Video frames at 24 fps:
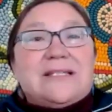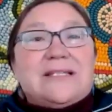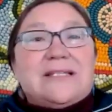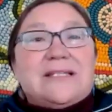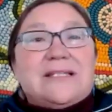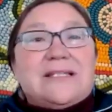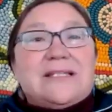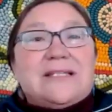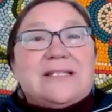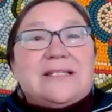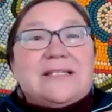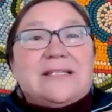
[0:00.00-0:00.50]

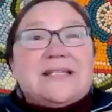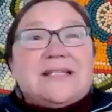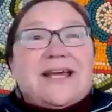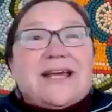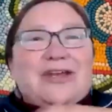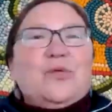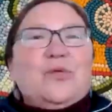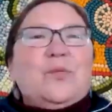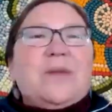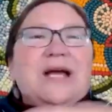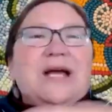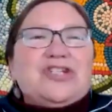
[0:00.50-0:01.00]
and you
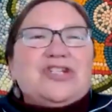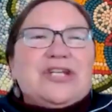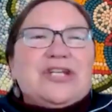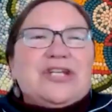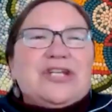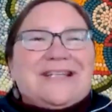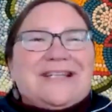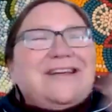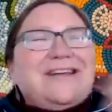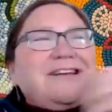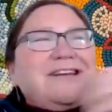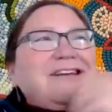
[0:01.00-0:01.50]
mention it
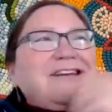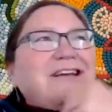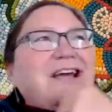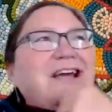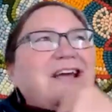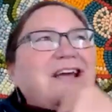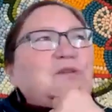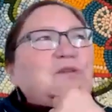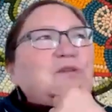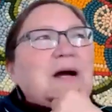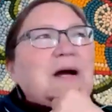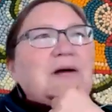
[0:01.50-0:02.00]
kind of
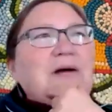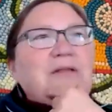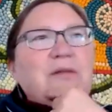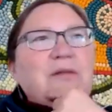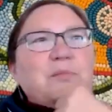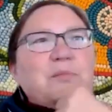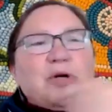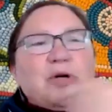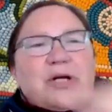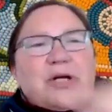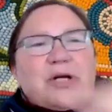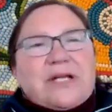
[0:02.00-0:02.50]
throughout the
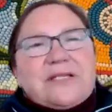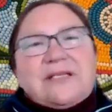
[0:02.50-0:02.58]
book,